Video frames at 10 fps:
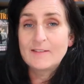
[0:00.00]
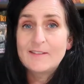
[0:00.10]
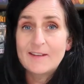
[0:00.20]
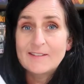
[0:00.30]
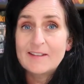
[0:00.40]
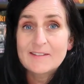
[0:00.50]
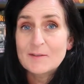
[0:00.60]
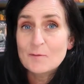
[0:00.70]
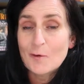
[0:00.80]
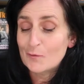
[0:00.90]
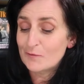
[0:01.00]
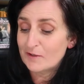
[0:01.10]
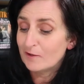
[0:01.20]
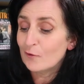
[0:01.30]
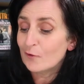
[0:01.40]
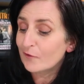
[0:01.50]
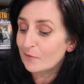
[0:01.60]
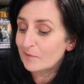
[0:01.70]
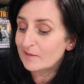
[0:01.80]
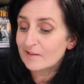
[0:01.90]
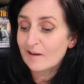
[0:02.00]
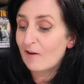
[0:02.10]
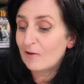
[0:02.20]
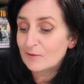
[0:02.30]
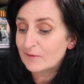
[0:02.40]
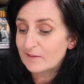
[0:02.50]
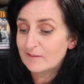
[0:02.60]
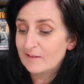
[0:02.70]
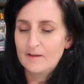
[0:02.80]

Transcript: Daisy gets involved in a Christmas cult.